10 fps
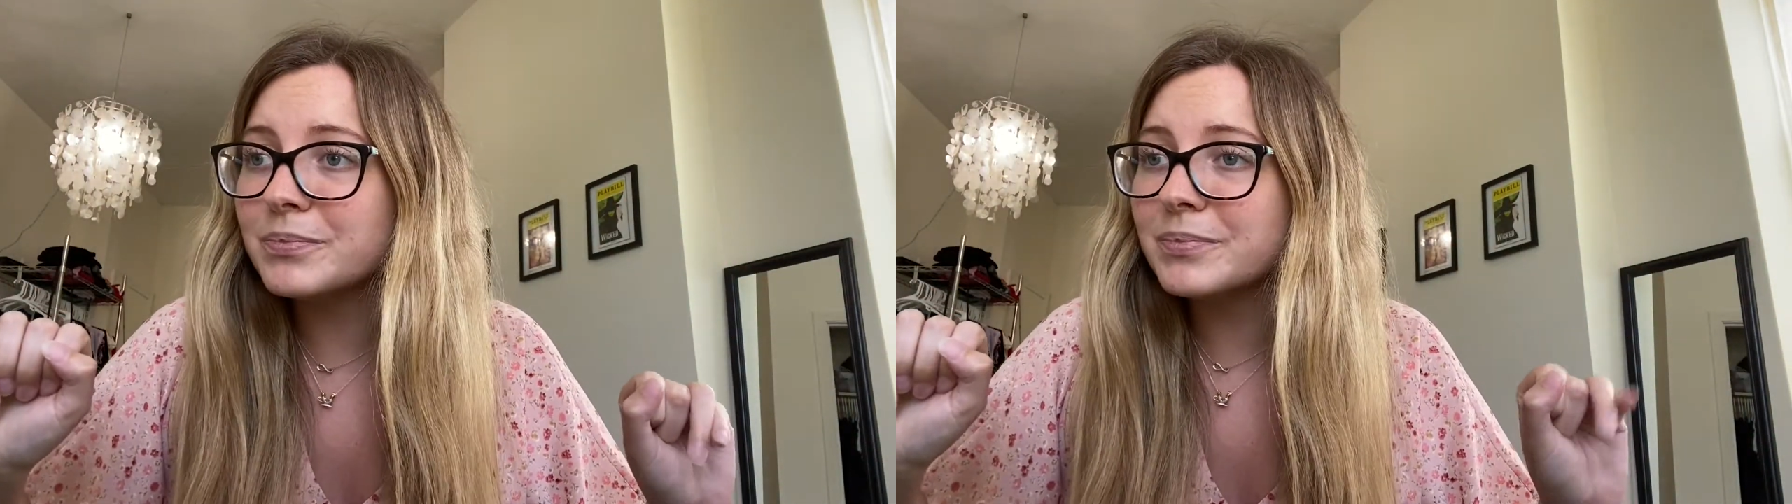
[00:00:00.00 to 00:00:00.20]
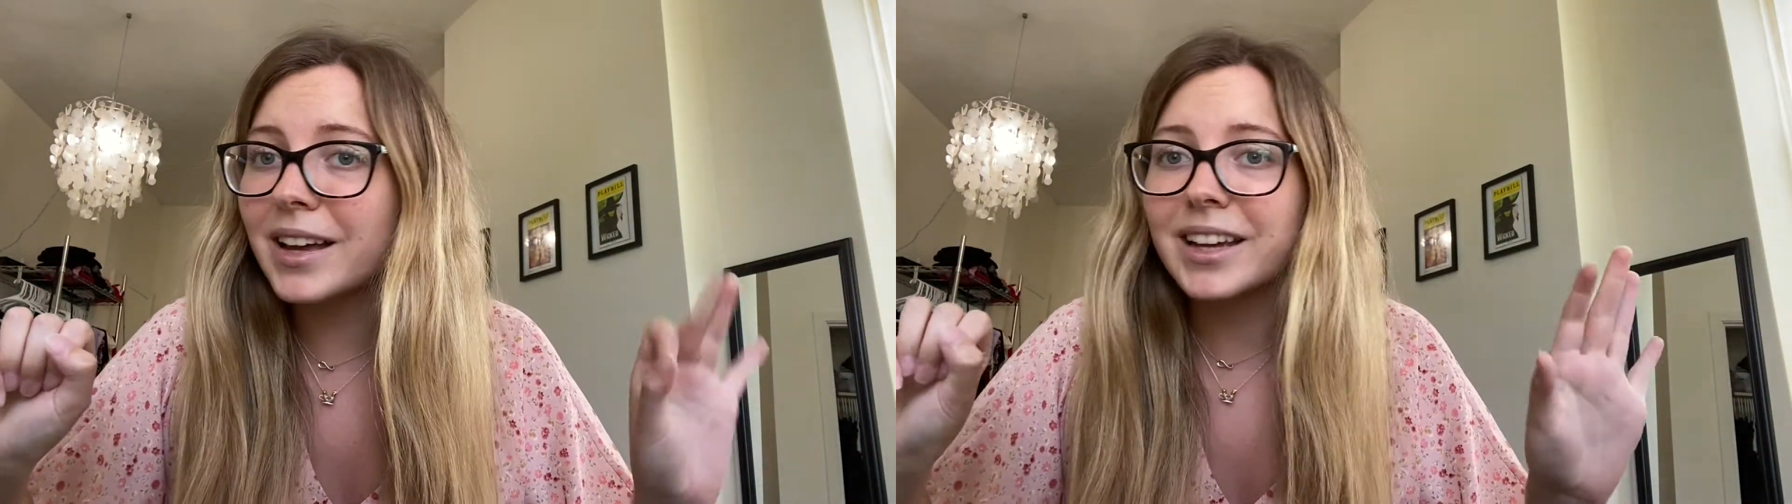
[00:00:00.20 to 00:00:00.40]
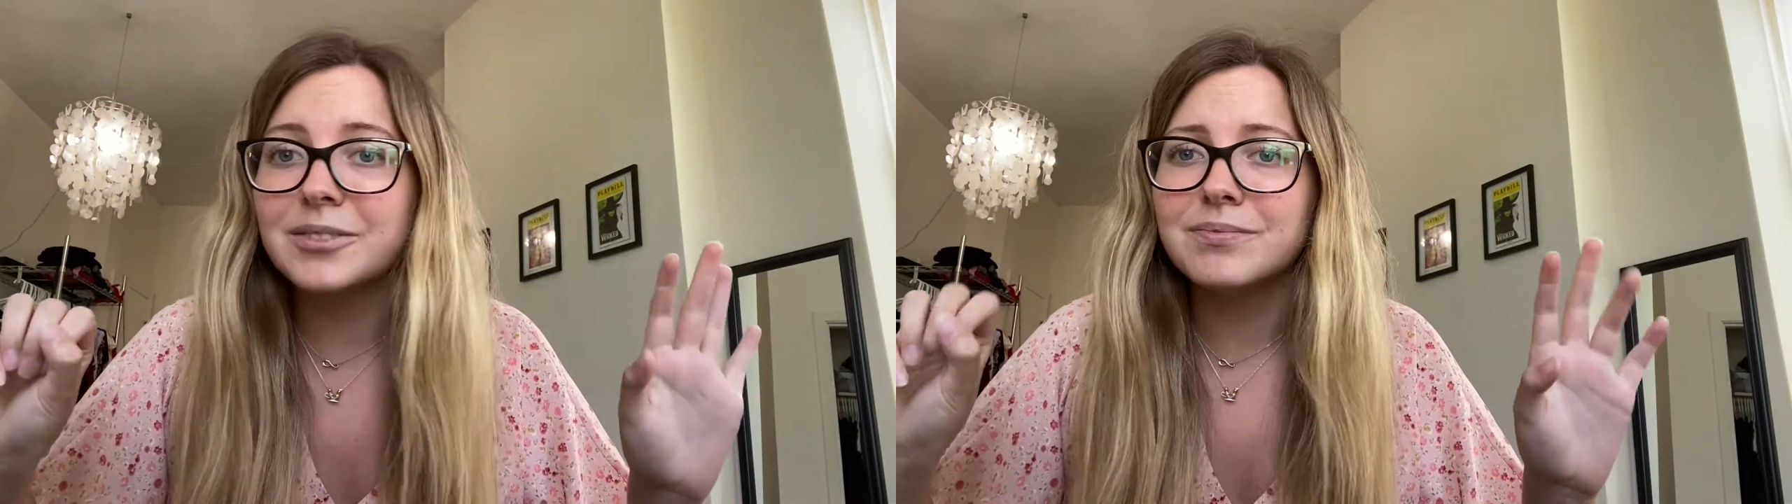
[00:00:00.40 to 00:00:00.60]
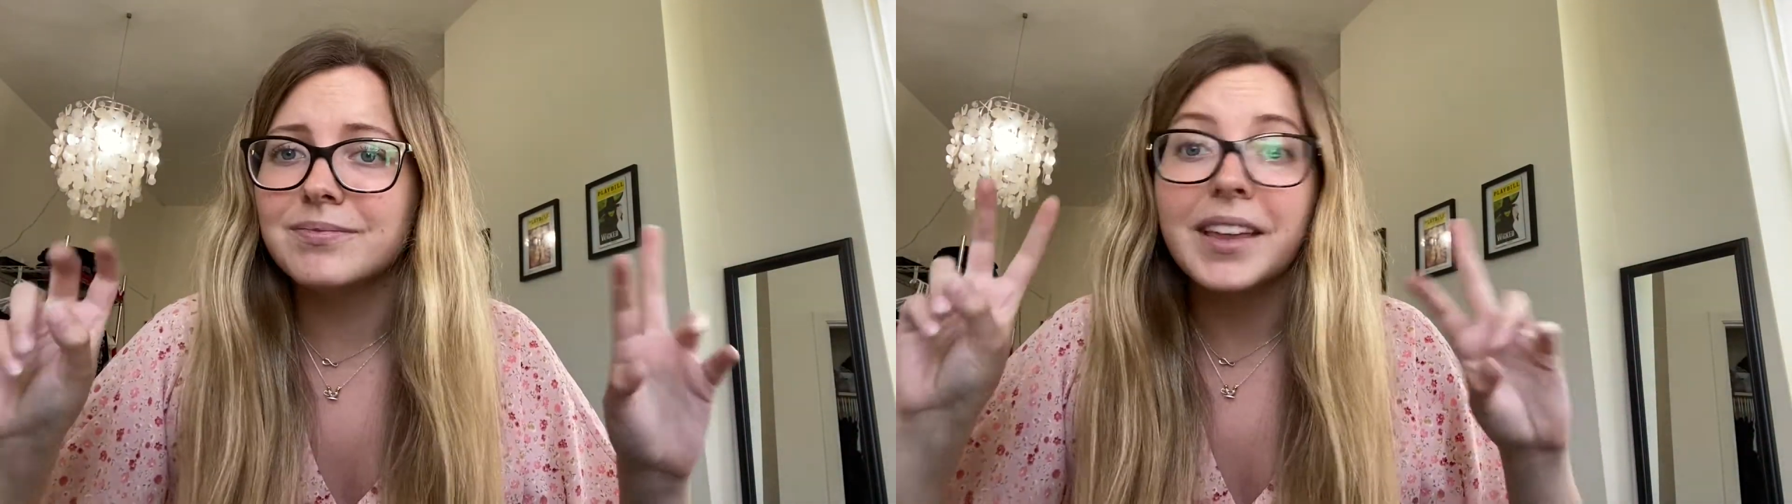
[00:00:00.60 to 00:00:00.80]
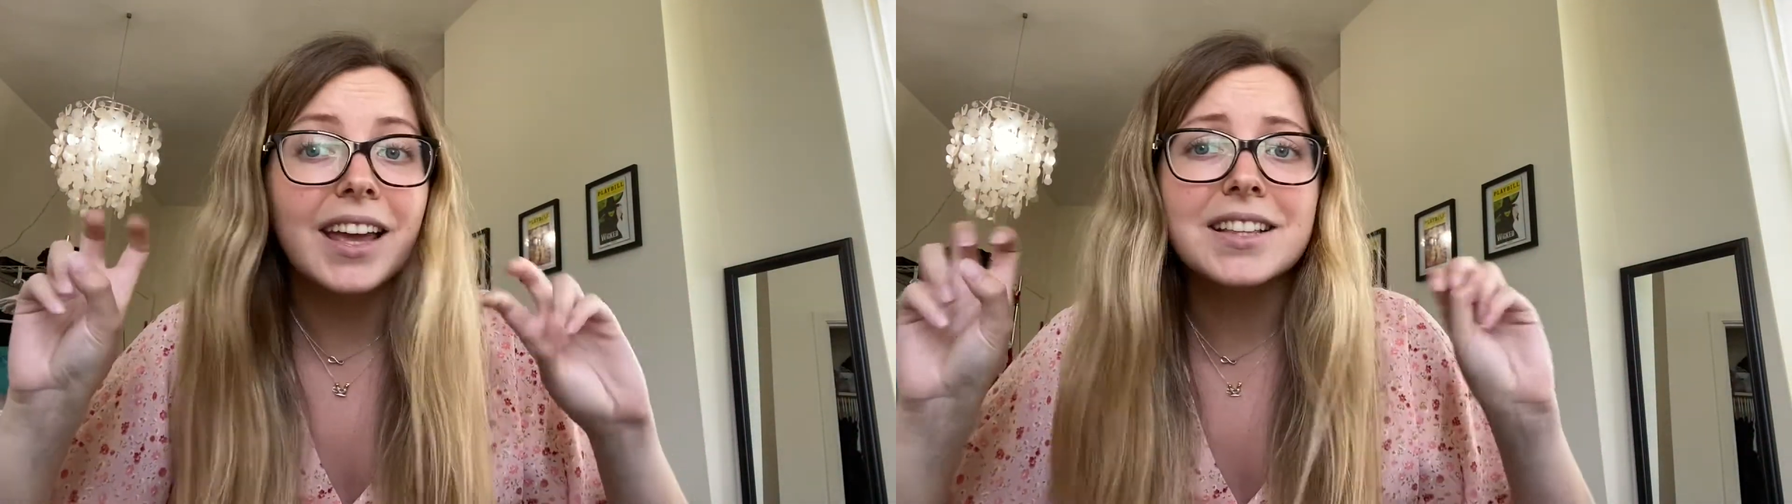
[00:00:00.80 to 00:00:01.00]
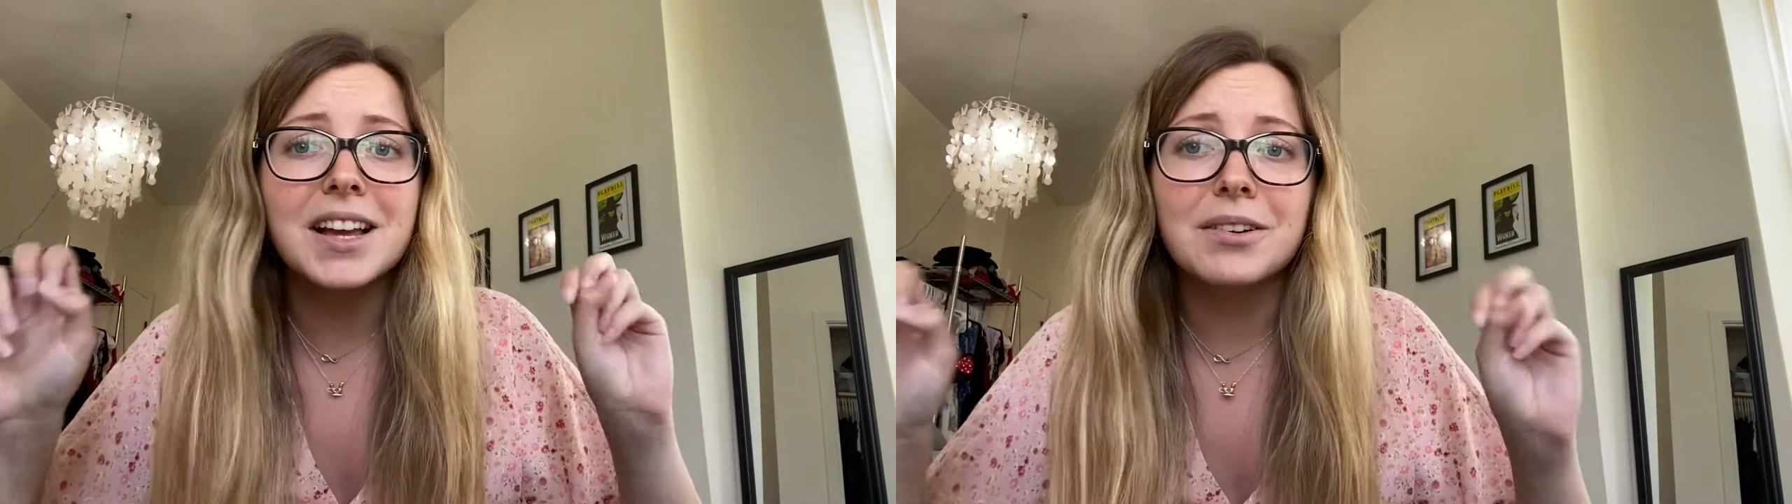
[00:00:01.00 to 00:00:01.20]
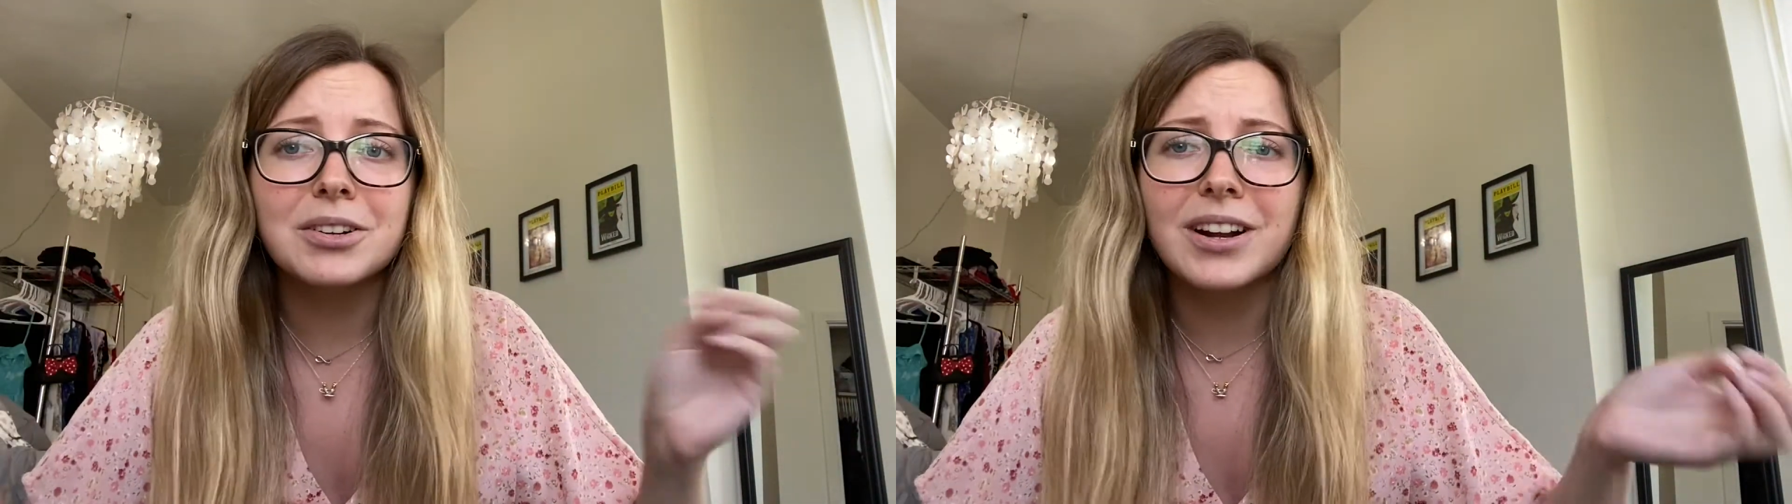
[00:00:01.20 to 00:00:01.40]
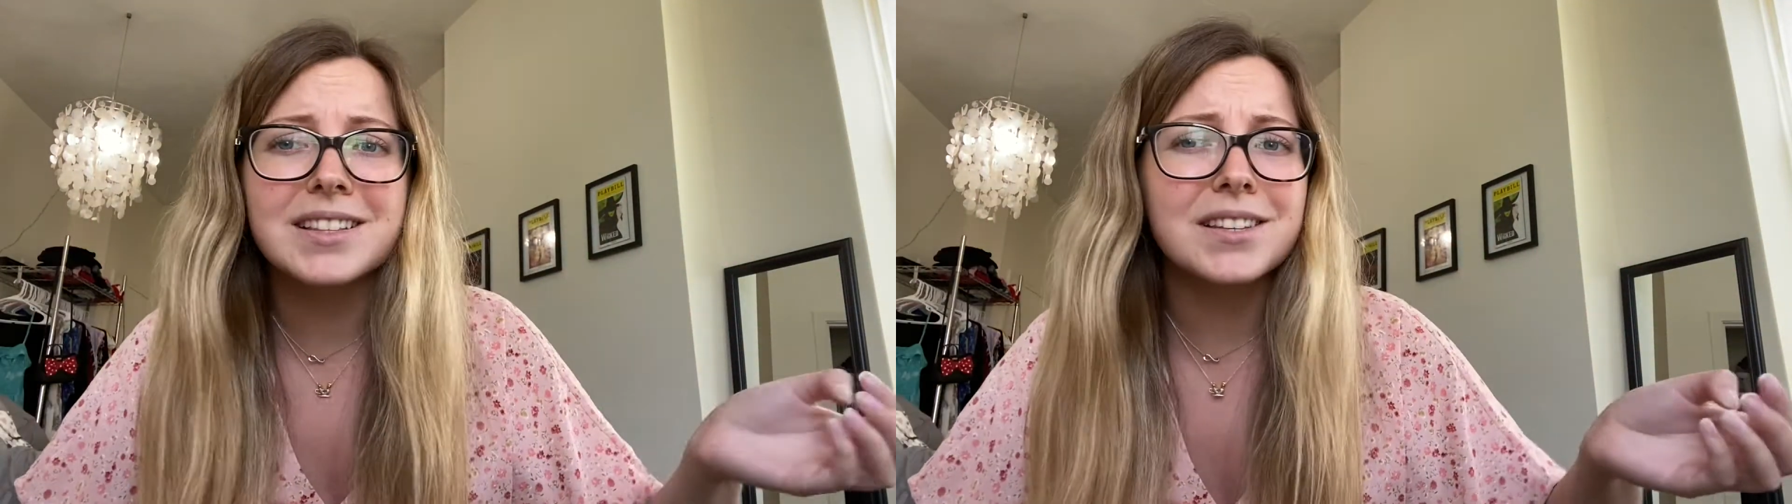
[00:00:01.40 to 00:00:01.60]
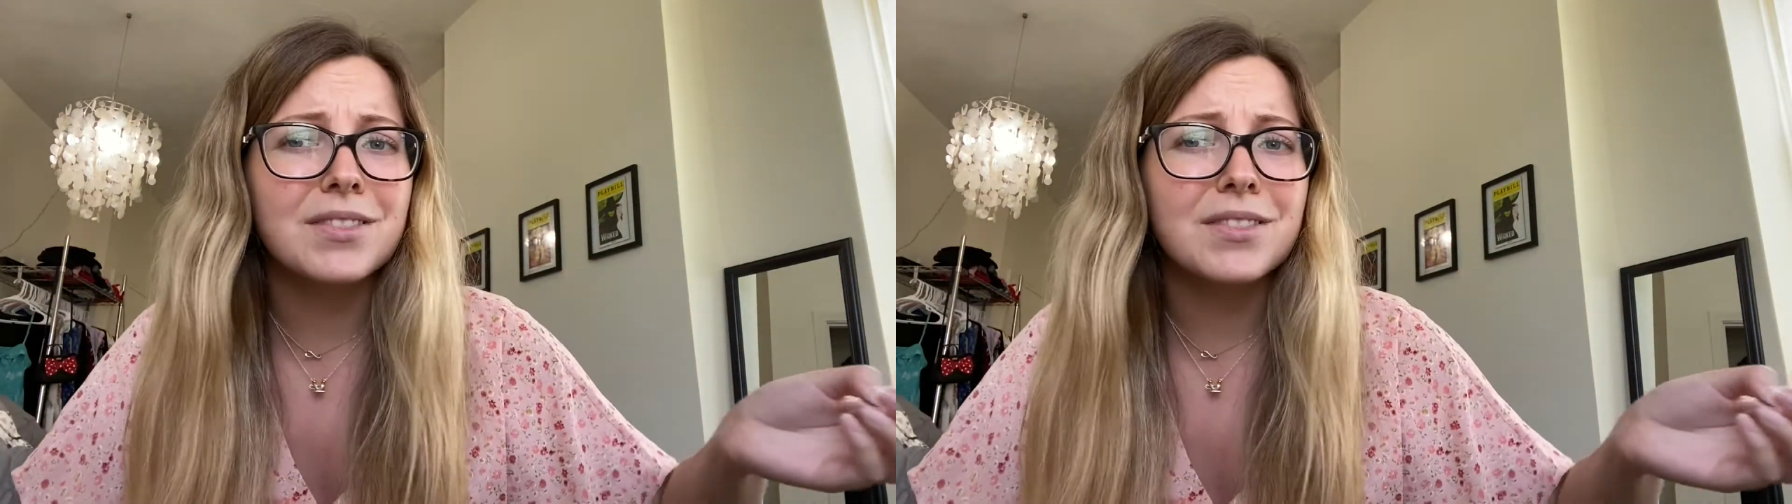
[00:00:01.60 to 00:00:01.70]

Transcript: my anti-regrets, if